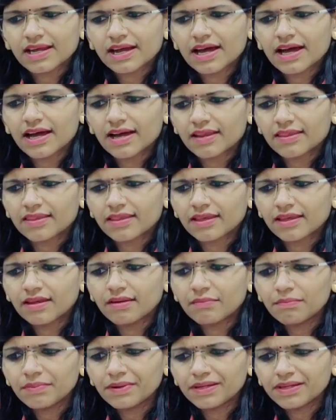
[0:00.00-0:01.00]
are there,
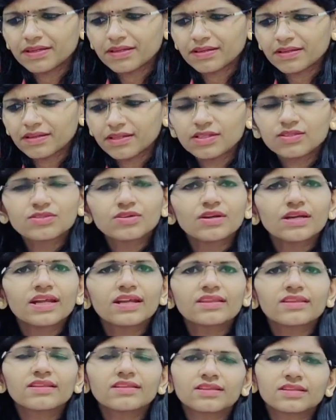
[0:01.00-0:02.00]
but these all
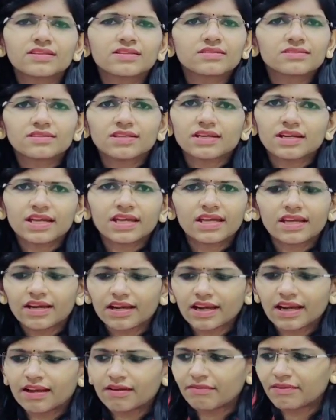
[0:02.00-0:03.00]
are the things are
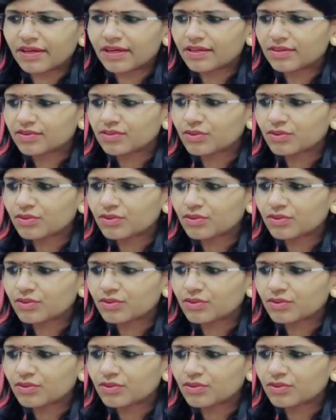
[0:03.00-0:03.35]
irrelevant.